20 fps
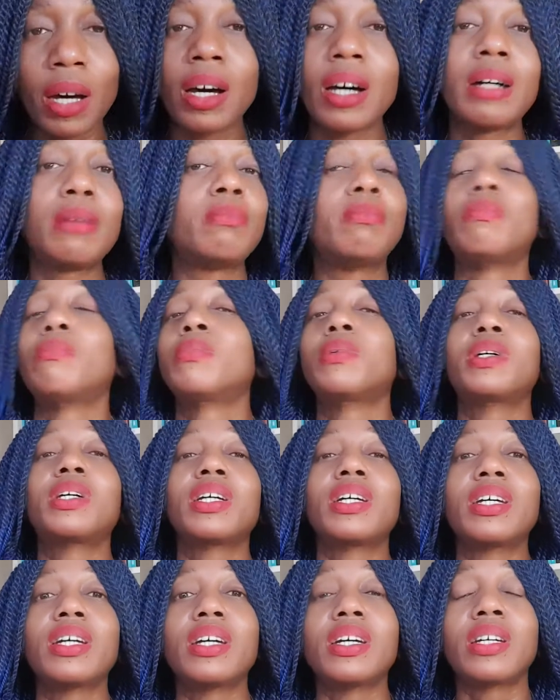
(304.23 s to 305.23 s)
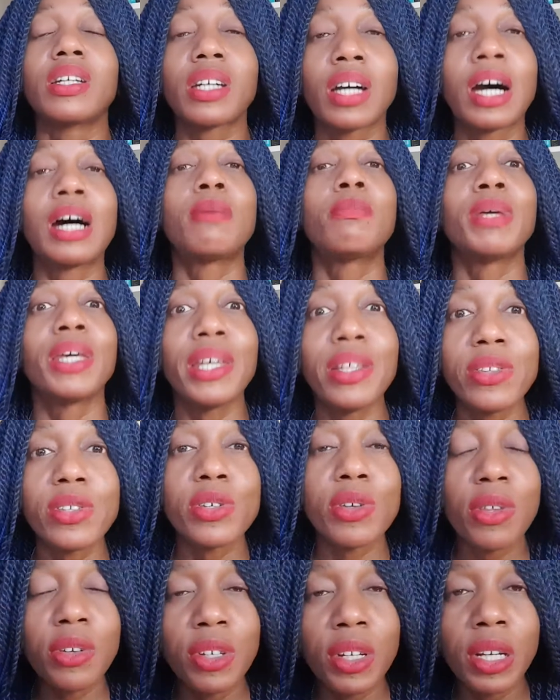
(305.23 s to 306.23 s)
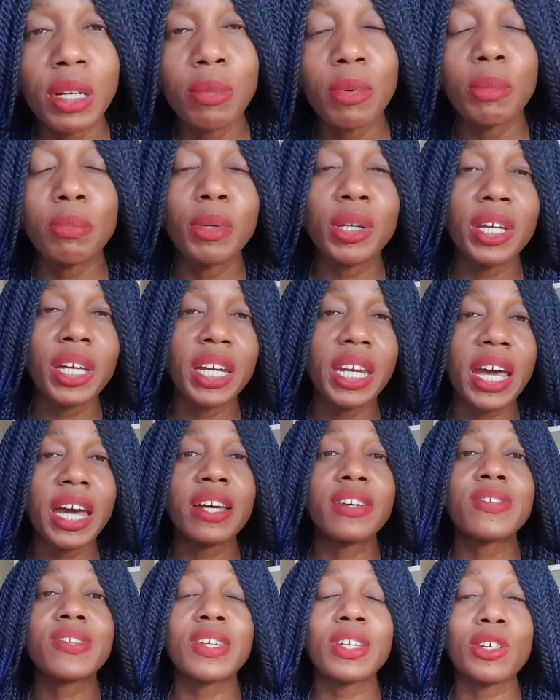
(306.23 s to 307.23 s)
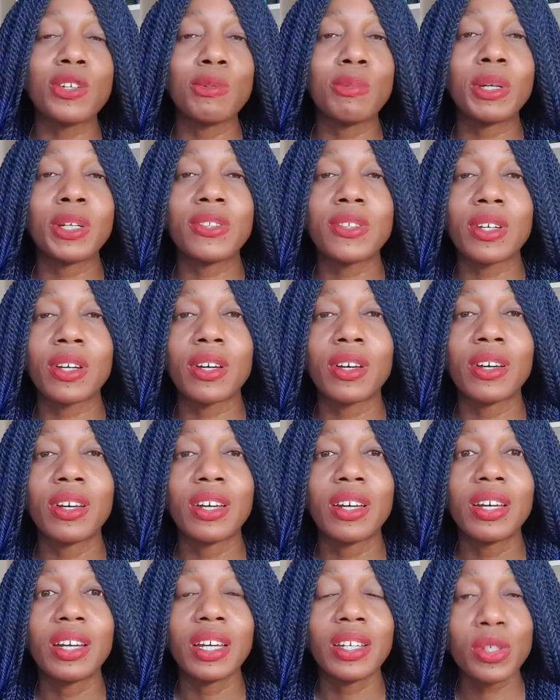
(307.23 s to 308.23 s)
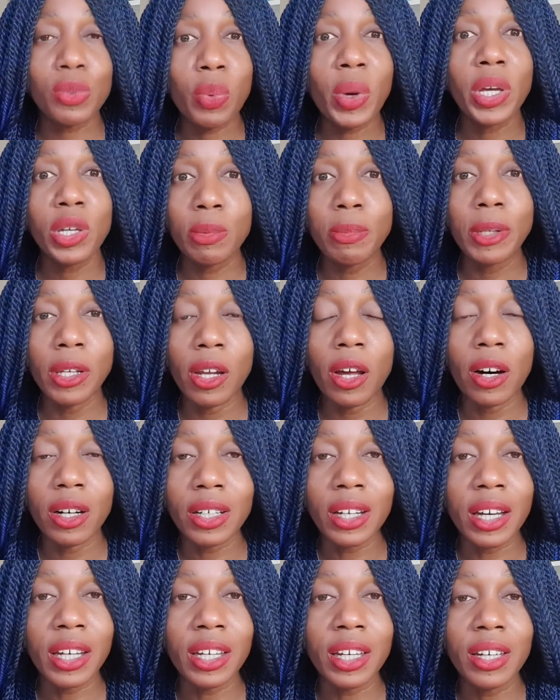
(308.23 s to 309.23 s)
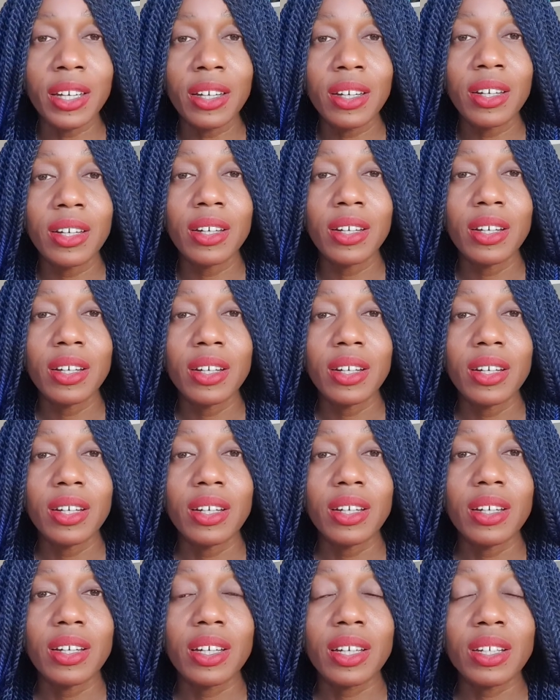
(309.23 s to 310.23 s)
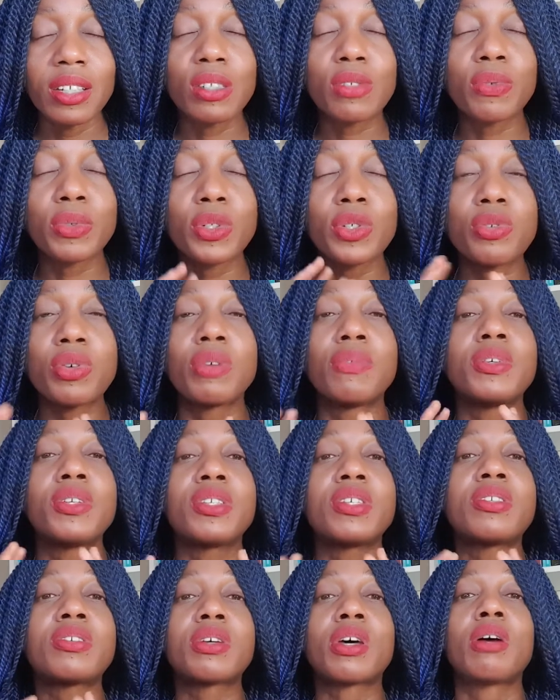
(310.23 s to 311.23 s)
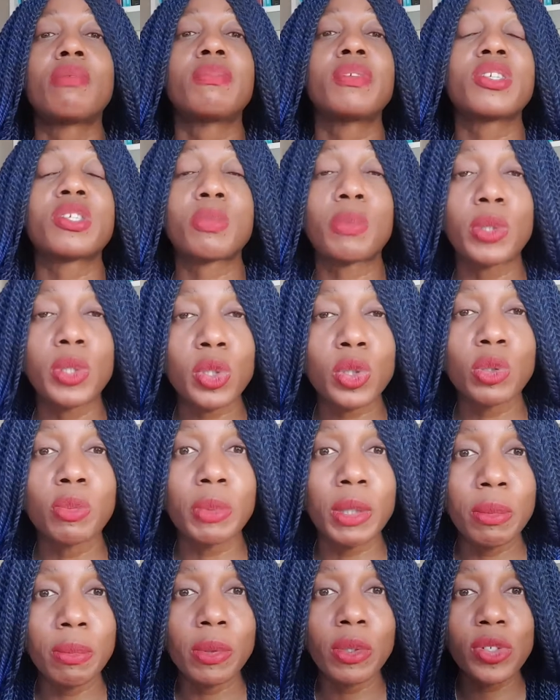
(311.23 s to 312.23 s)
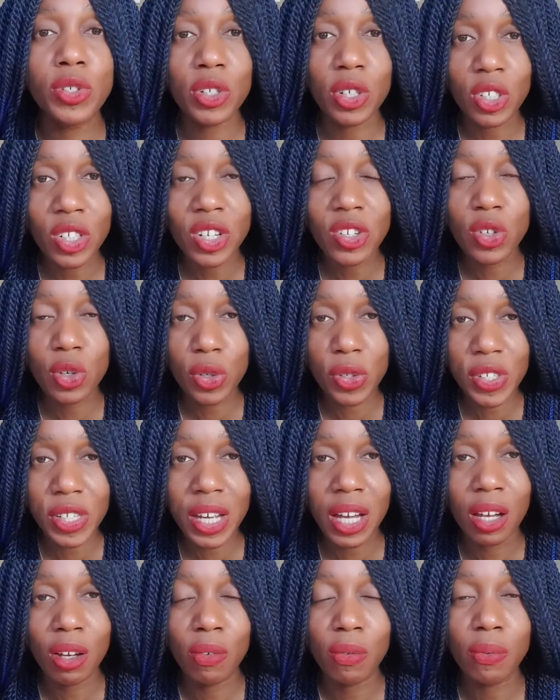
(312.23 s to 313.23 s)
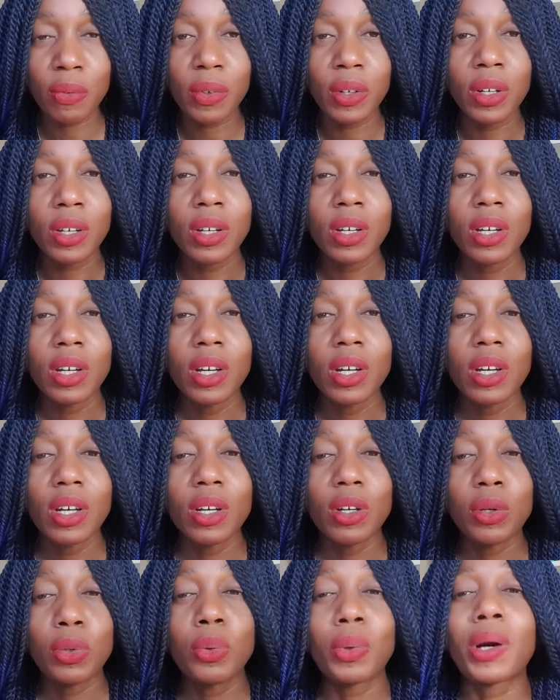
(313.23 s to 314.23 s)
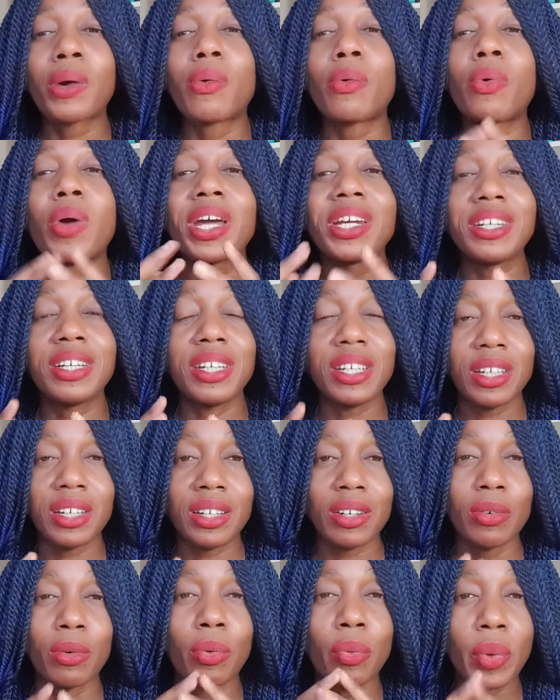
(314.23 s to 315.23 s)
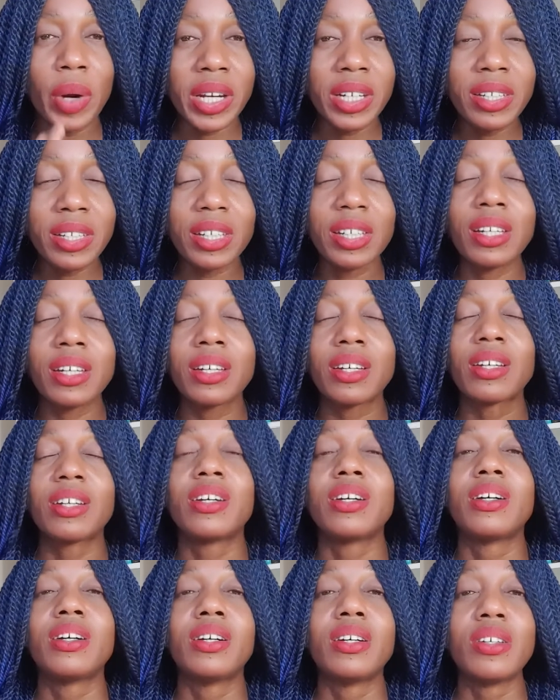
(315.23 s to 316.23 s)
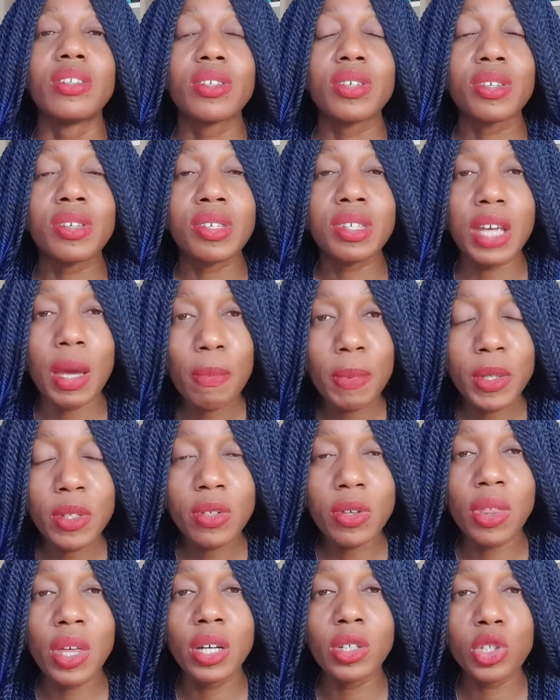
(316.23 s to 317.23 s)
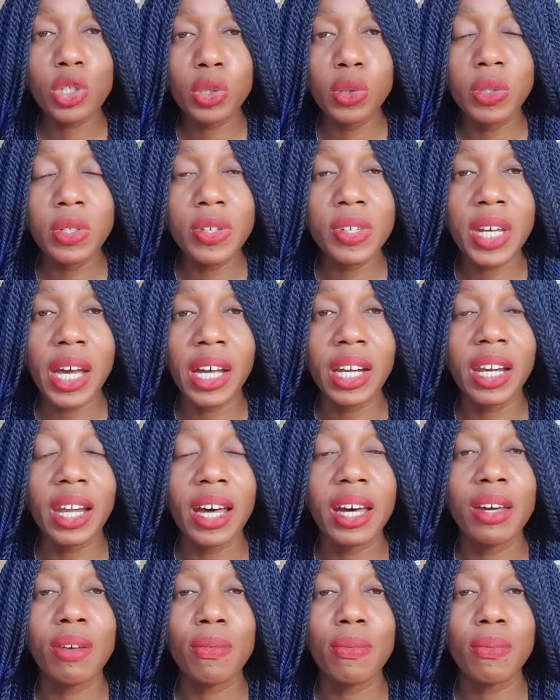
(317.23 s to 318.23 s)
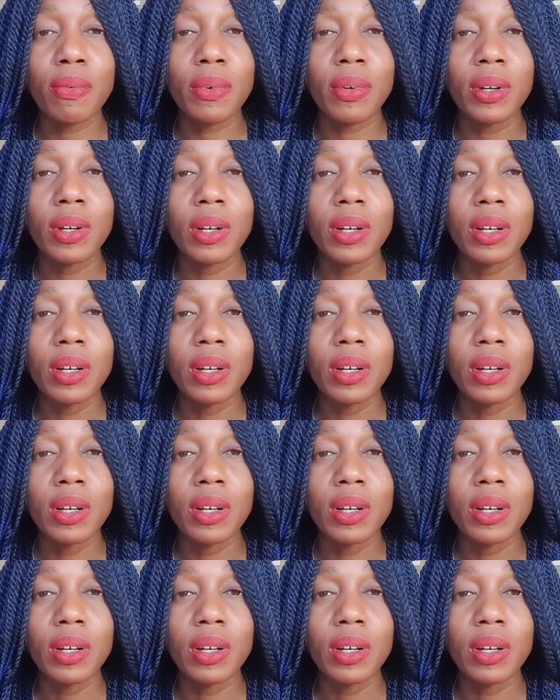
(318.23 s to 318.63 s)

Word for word: come. Come into the Deliberate Millionaires Incubator. It's where you belong, honey. It is for driven, determined spiritual people such as yourself who are ready, ready to step into their true design life.